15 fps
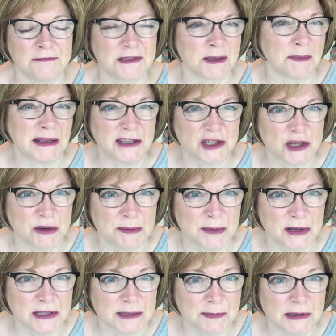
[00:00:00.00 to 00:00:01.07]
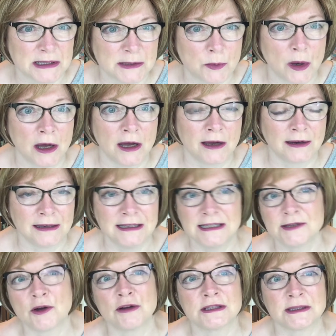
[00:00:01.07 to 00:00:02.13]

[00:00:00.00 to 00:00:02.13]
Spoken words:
something to do with my husband's work, and he's got